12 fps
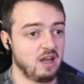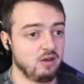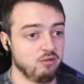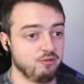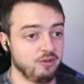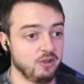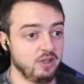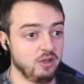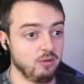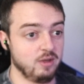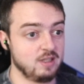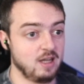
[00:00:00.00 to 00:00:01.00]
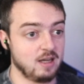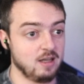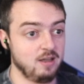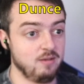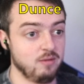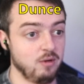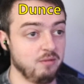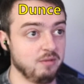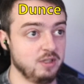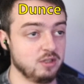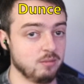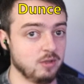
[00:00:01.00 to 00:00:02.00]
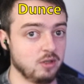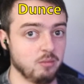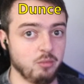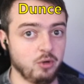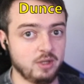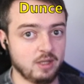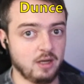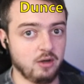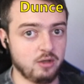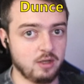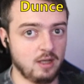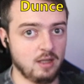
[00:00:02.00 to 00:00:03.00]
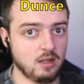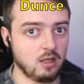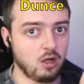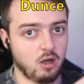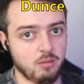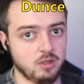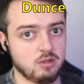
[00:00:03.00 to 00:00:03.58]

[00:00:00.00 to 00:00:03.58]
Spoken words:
don't fully know exactly, hopefully someone can point that out in the comments